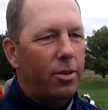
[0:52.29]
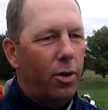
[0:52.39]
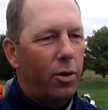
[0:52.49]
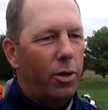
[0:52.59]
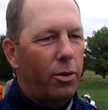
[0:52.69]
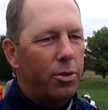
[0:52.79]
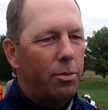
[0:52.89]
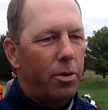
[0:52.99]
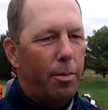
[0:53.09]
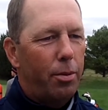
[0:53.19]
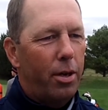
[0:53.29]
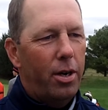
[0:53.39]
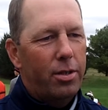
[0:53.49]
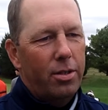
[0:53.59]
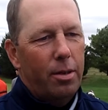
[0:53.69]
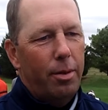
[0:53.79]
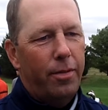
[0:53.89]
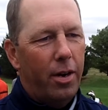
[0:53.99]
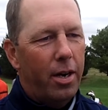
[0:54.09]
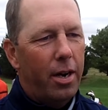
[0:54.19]
to go into it with some great players is going to
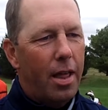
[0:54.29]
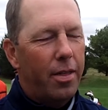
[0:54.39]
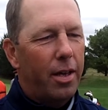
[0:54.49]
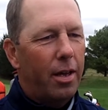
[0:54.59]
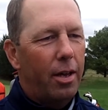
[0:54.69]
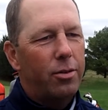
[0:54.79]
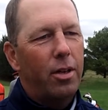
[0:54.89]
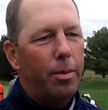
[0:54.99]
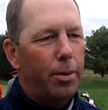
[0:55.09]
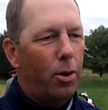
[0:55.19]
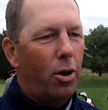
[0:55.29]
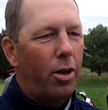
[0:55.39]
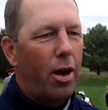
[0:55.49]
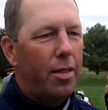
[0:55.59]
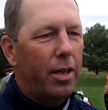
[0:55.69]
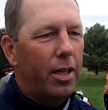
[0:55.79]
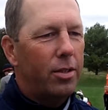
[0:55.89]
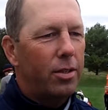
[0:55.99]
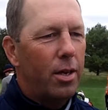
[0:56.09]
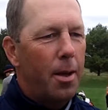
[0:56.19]
be fun. And I think, I was telling people earlier, I think
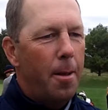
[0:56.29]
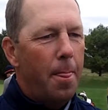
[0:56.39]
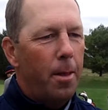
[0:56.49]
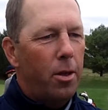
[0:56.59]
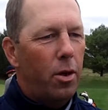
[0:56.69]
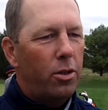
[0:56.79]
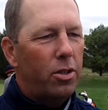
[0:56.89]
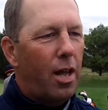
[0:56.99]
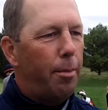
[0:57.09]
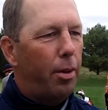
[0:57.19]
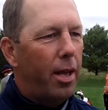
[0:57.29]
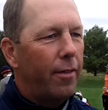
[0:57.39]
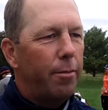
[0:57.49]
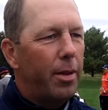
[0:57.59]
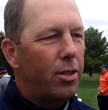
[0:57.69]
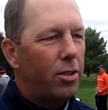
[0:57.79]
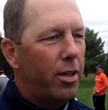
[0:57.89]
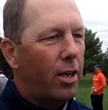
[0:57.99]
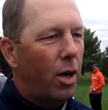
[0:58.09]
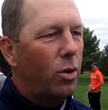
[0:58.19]
it's, you know, it's just not playing for me, it's
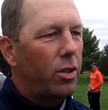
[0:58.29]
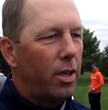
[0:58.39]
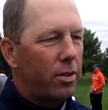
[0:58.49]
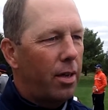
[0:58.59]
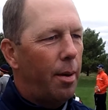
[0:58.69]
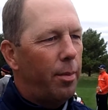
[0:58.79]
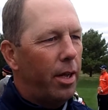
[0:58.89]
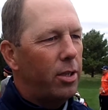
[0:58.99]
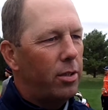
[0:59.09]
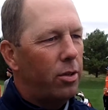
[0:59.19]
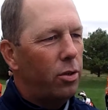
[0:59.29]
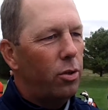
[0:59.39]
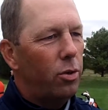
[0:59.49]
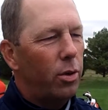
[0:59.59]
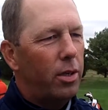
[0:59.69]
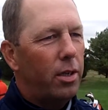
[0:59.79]
just not coaching, it's a combination of the two.